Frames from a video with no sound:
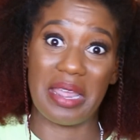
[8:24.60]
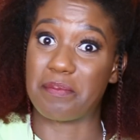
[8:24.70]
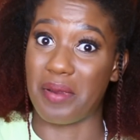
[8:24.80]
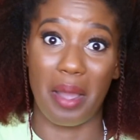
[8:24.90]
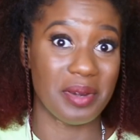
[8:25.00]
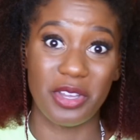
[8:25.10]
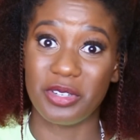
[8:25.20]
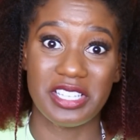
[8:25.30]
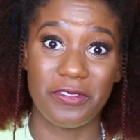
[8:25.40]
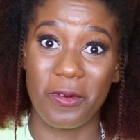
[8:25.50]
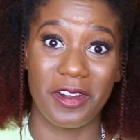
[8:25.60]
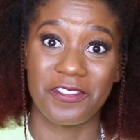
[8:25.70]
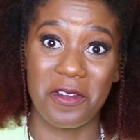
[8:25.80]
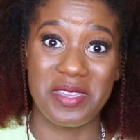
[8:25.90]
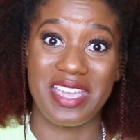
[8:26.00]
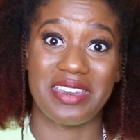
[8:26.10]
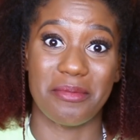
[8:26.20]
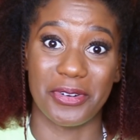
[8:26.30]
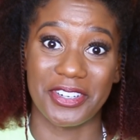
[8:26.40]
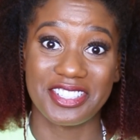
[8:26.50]
it probably don't even work for me
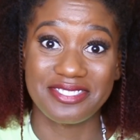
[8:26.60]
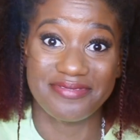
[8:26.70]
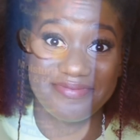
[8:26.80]
anymore.